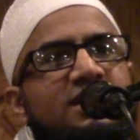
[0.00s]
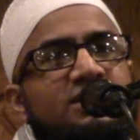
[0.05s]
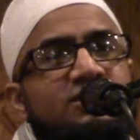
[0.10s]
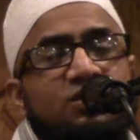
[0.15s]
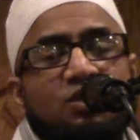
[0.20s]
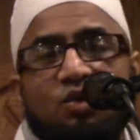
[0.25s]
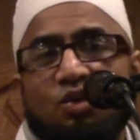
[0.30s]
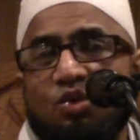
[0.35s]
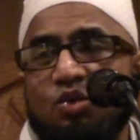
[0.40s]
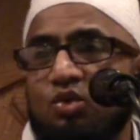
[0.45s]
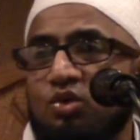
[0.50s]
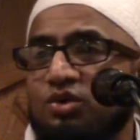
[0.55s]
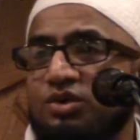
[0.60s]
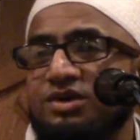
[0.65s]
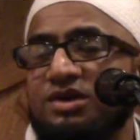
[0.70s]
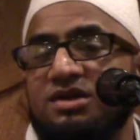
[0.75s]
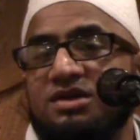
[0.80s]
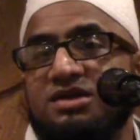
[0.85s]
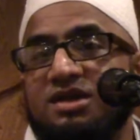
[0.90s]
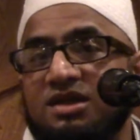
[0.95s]
So
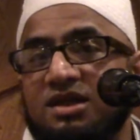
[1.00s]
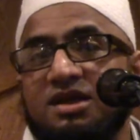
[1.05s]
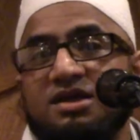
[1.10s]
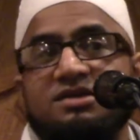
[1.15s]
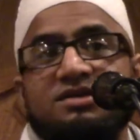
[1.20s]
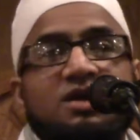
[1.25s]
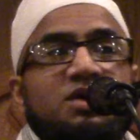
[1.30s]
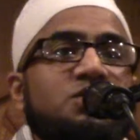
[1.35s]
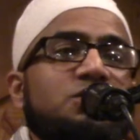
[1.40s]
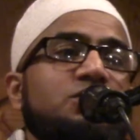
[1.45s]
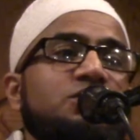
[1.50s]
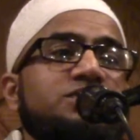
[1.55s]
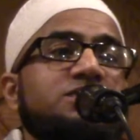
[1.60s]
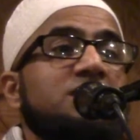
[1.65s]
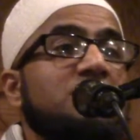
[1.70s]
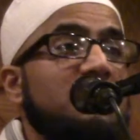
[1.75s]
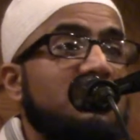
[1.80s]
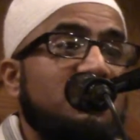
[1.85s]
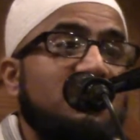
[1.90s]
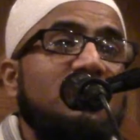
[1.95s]
all these things are
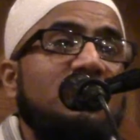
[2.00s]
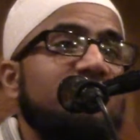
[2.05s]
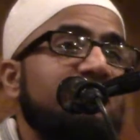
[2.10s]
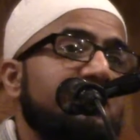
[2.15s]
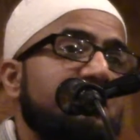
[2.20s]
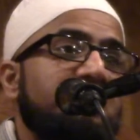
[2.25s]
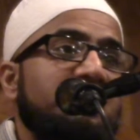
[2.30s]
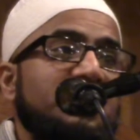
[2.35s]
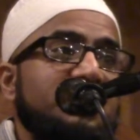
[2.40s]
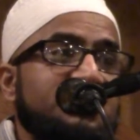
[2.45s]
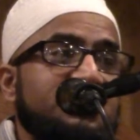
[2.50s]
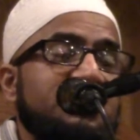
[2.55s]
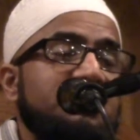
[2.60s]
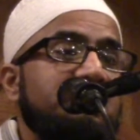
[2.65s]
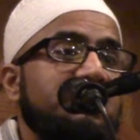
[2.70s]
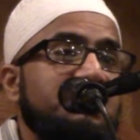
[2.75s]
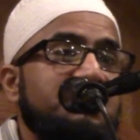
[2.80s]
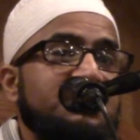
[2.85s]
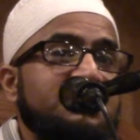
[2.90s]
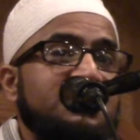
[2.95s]
causing a lot of depression
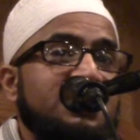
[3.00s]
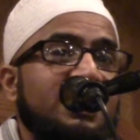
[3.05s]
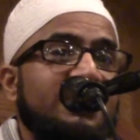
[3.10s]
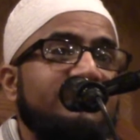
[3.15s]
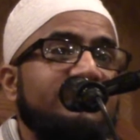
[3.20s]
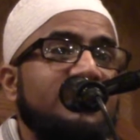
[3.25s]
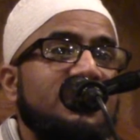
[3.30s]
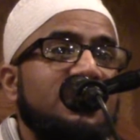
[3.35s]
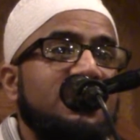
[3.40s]
in people's life.